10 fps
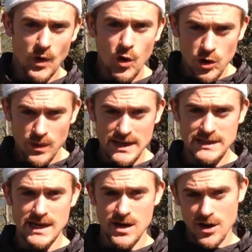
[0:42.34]
all the way
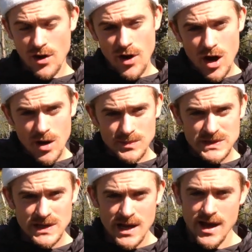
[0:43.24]
down our
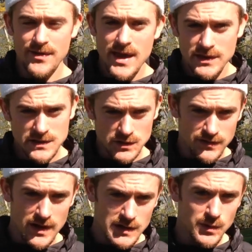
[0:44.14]
arms, and they're the
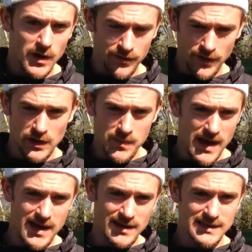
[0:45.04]
sorts of areas where you'll feel the
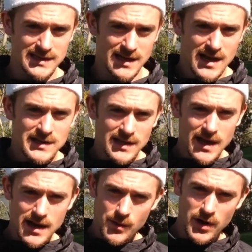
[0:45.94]
pains. So
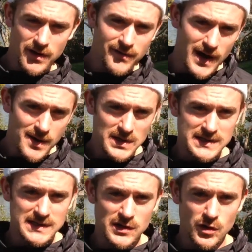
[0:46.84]
that network of
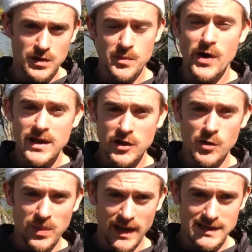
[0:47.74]
fibres is called the
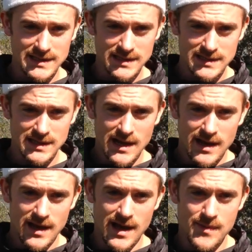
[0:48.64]
brachial plexus.
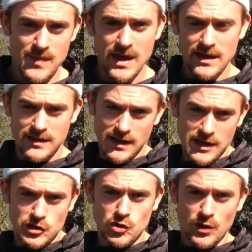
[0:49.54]

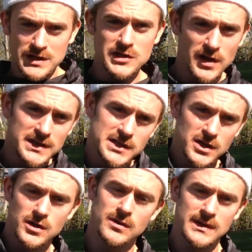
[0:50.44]
It joins
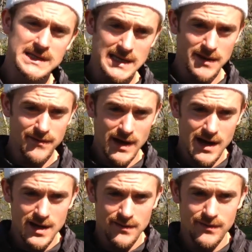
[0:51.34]
onto the
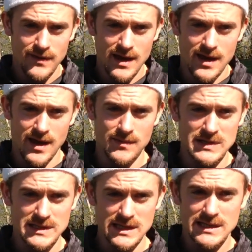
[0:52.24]
C5,
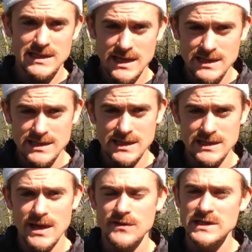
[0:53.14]
C6,
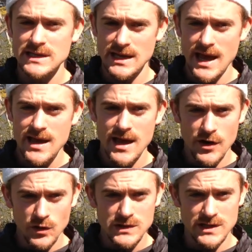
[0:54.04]
C7, C8,
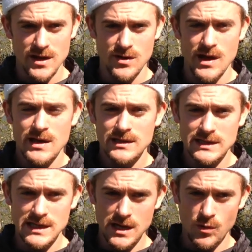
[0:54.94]
and also the
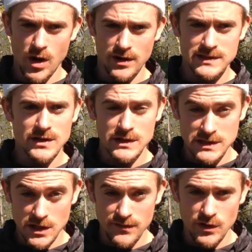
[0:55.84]
T1, so the
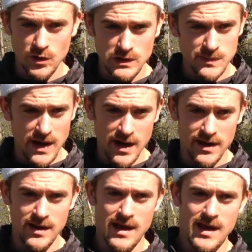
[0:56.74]
cervical
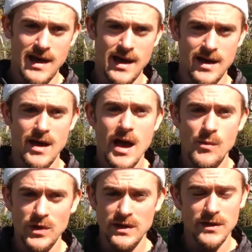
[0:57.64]
spine,
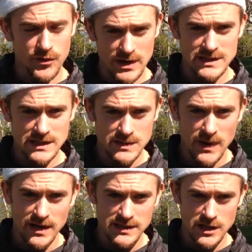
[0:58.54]
and within the thoracic
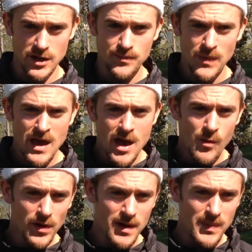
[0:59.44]
spine too.
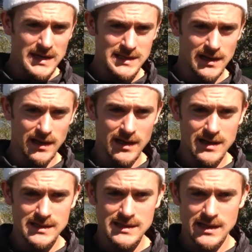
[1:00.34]
And what that basically
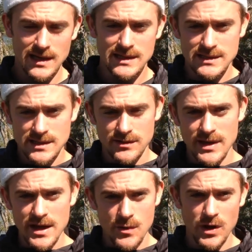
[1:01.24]
is
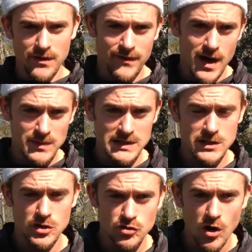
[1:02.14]
that network of fibres
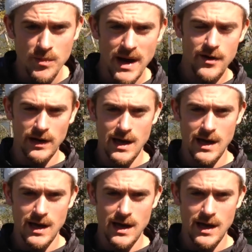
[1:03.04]
is controlled by our